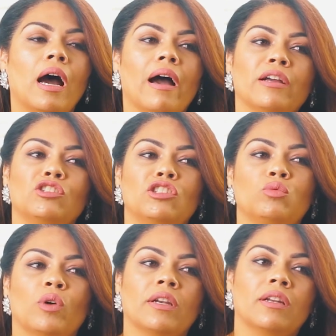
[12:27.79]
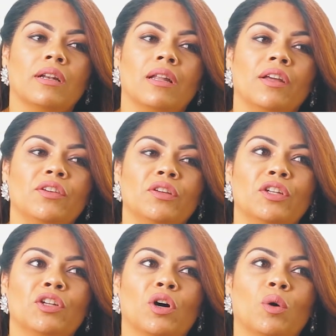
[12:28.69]
I just wanted to let you
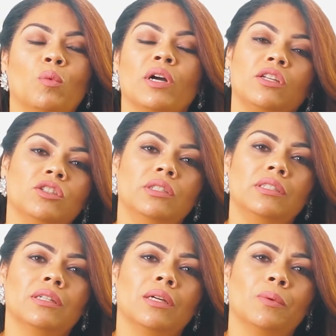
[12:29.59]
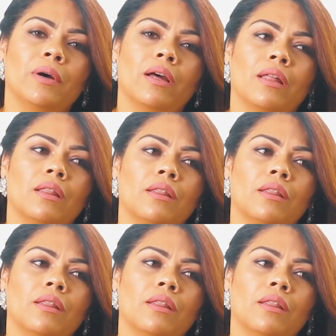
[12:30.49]
know what you're dealing with.